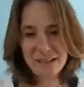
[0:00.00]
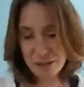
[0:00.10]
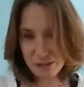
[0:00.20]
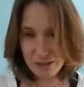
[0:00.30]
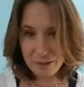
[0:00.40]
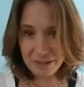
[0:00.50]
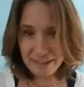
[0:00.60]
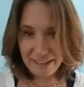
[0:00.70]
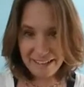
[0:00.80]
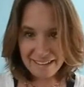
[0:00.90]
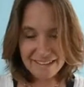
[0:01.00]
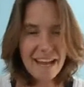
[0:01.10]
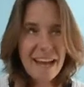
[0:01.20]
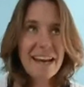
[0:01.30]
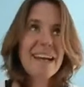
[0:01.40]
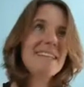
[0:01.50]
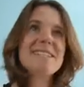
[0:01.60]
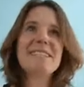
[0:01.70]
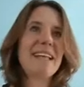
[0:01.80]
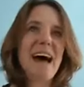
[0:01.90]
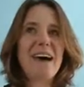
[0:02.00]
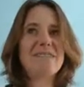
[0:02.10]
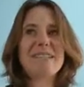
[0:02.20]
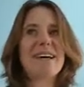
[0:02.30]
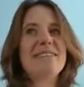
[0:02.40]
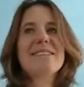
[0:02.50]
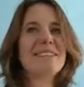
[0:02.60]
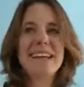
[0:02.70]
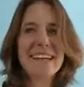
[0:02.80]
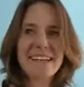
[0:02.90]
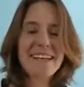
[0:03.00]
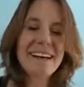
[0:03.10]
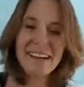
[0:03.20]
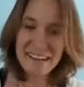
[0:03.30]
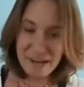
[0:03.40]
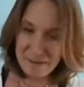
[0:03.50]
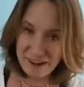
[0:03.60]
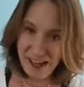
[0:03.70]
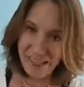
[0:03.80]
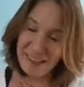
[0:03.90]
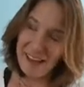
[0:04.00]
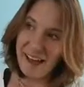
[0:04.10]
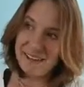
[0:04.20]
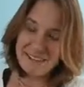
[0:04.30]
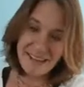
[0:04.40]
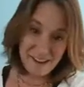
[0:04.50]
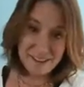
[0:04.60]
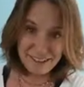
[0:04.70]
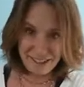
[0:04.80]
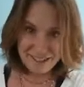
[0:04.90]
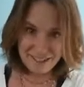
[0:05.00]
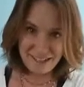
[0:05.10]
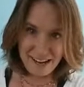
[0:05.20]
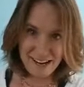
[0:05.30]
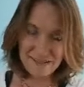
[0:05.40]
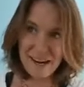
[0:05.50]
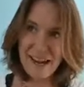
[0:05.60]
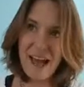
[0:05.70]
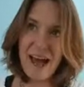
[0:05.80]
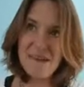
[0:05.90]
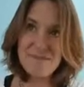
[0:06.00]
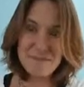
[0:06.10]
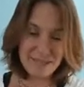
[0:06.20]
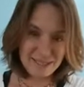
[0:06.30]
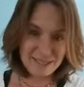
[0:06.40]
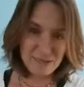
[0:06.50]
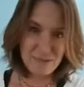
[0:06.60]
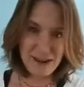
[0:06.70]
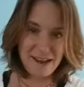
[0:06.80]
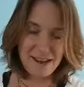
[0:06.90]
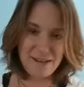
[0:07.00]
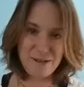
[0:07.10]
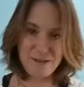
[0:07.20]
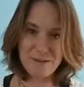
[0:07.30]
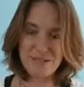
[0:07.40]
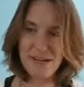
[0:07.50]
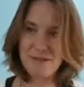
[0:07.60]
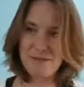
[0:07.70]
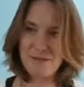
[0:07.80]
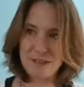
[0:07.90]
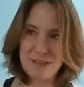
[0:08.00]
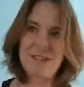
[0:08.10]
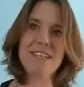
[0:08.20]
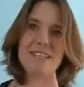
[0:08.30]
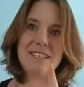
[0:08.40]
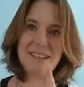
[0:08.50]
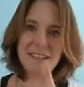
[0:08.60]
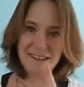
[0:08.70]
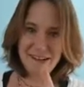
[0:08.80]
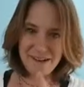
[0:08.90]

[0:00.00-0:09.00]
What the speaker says: you're so enlightened, and I just laughed and I was like, no, honey, I'm not. I was angry yesterday, right? I missed my cues of frustration,